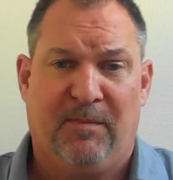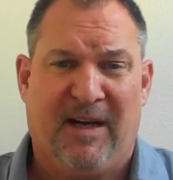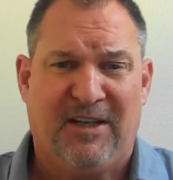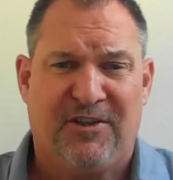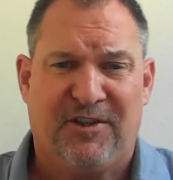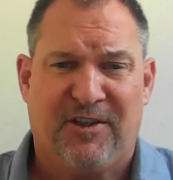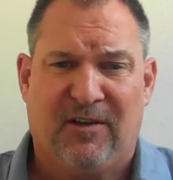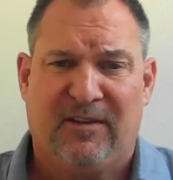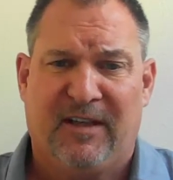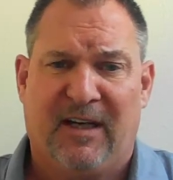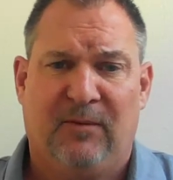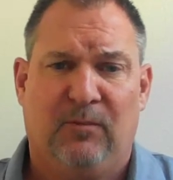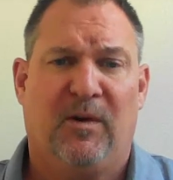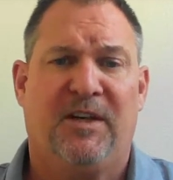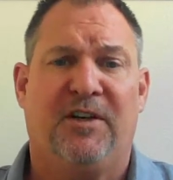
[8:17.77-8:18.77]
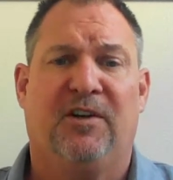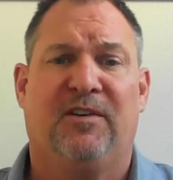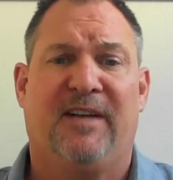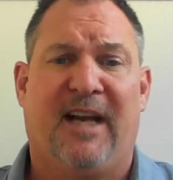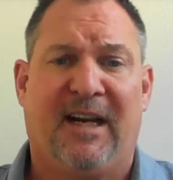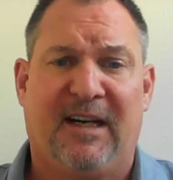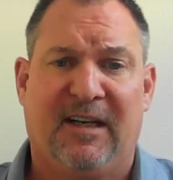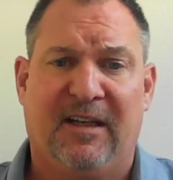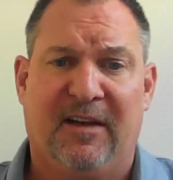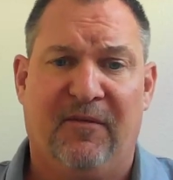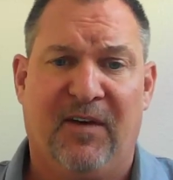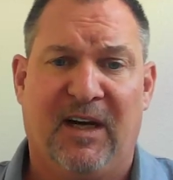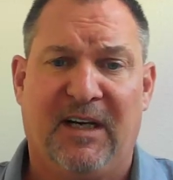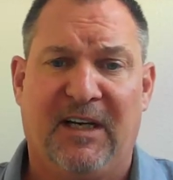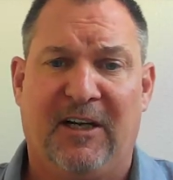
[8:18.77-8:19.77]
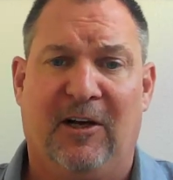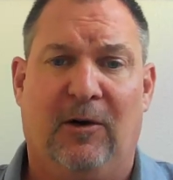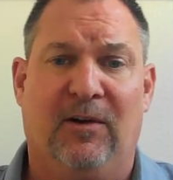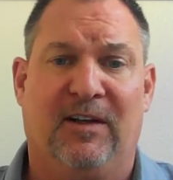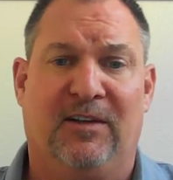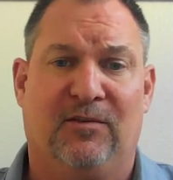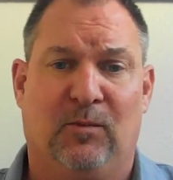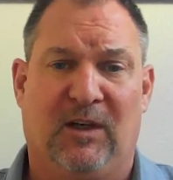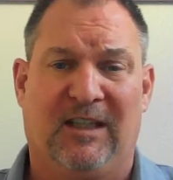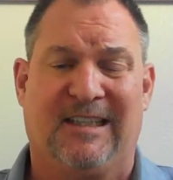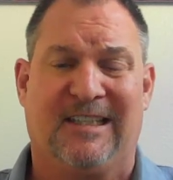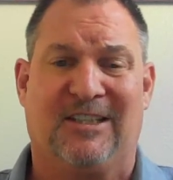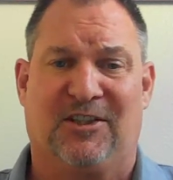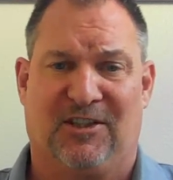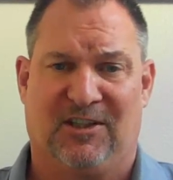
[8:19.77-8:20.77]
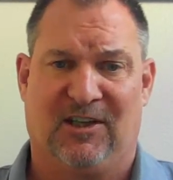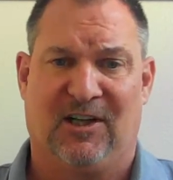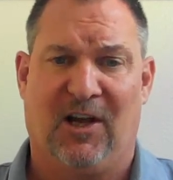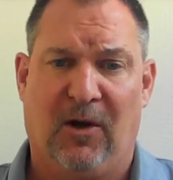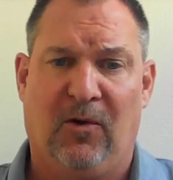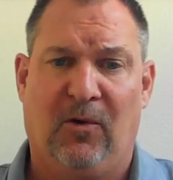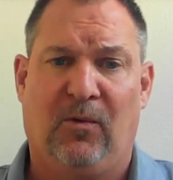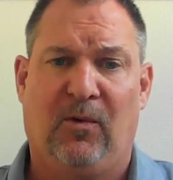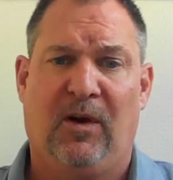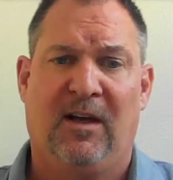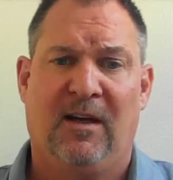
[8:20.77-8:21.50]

Make sure that when you're taking the video, it's really slow,